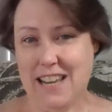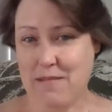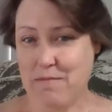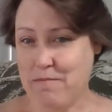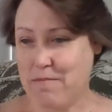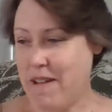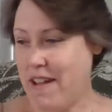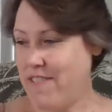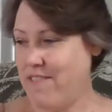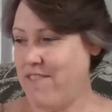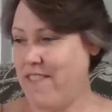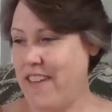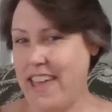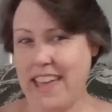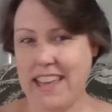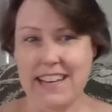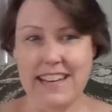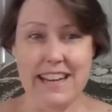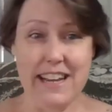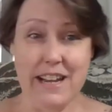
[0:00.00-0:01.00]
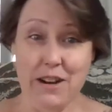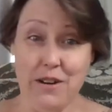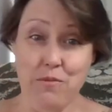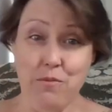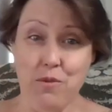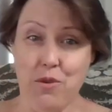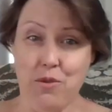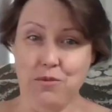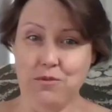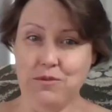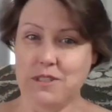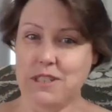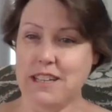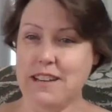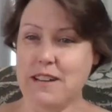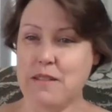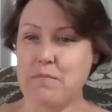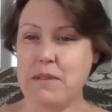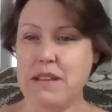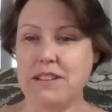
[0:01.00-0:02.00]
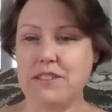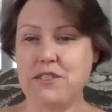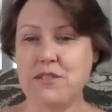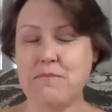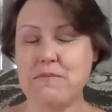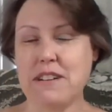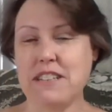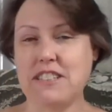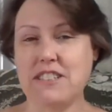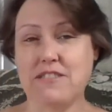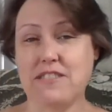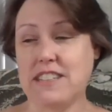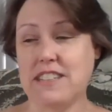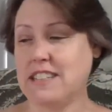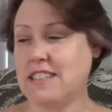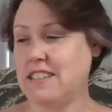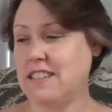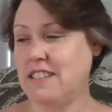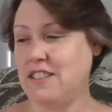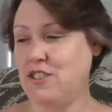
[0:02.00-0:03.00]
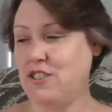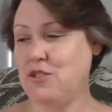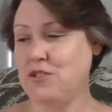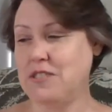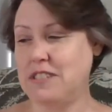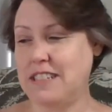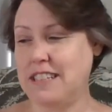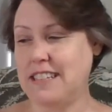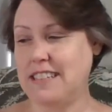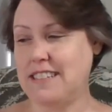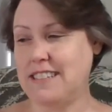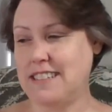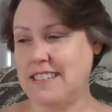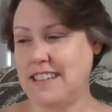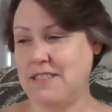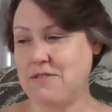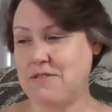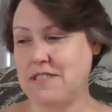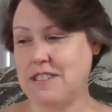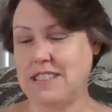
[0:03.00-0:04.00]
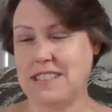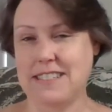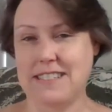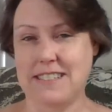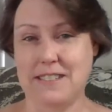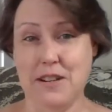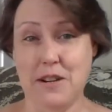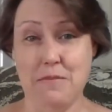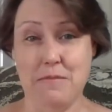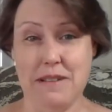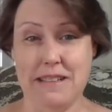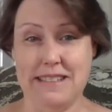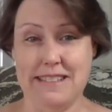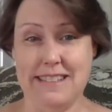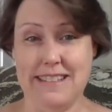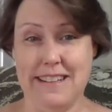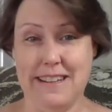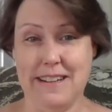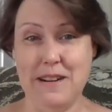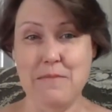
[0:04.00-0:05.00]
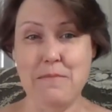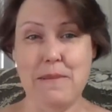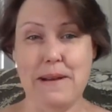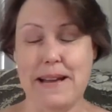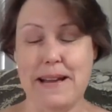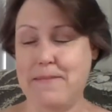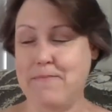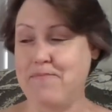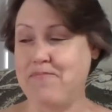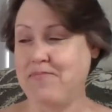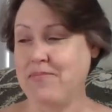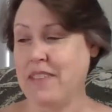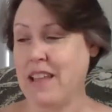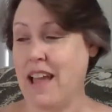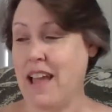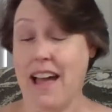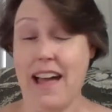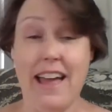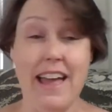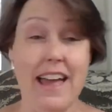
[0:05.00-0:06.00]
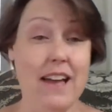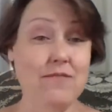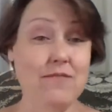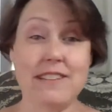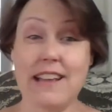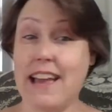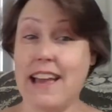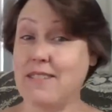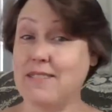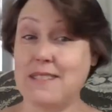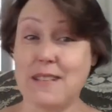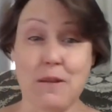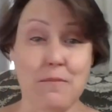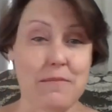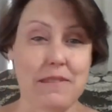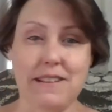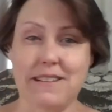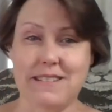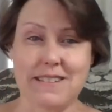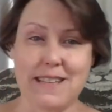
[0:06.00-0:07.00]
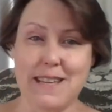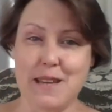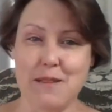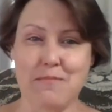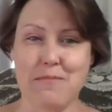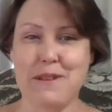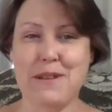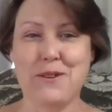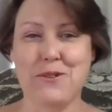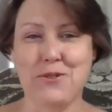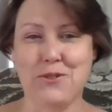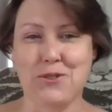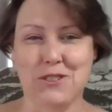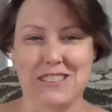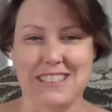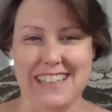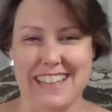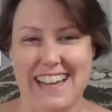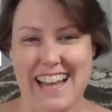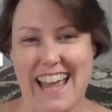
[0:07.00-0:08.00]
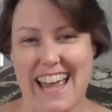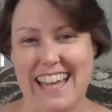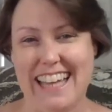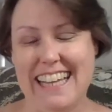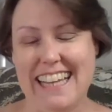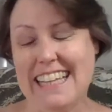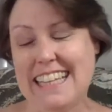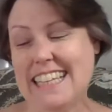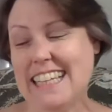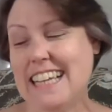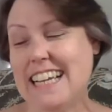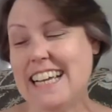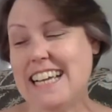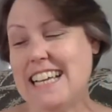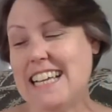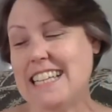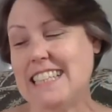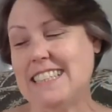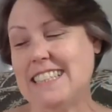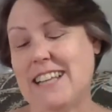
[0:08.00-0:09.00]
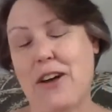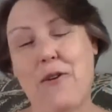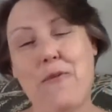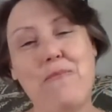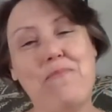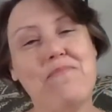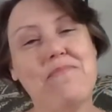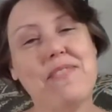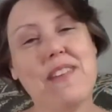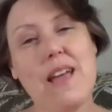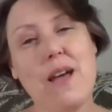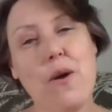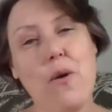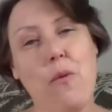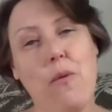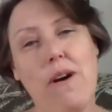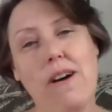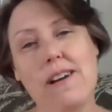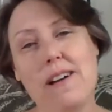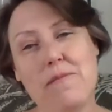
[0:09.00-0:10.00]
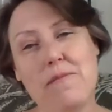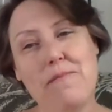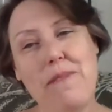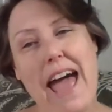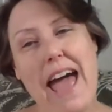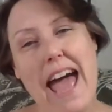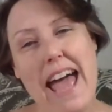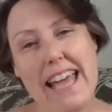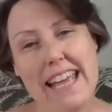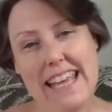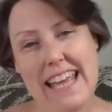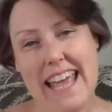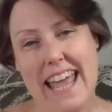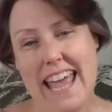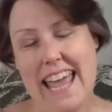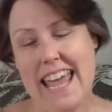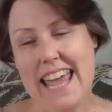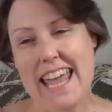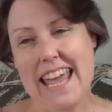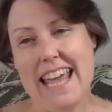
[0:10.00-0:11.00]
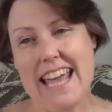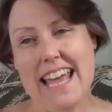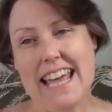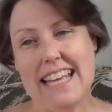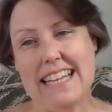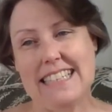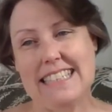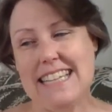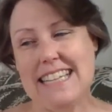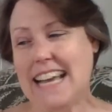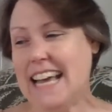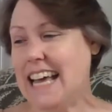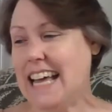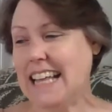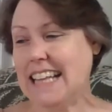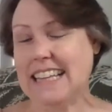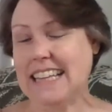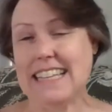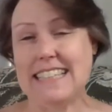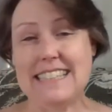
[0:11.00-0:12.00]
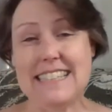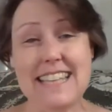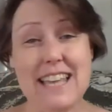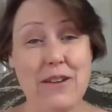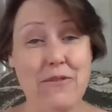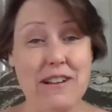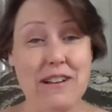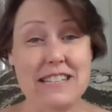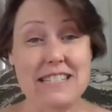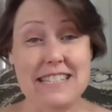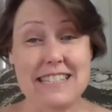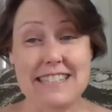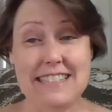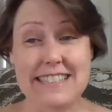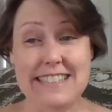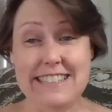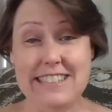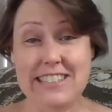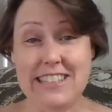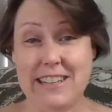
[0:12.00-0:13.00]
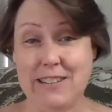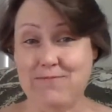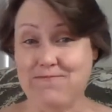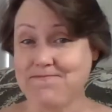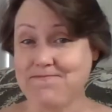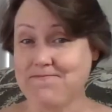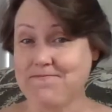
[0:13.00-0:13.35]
my fan here won't be too much of a nuisance or a disturbance here, but I have to have something to keep me cool today. So, welcome back, and let's get right to stitching.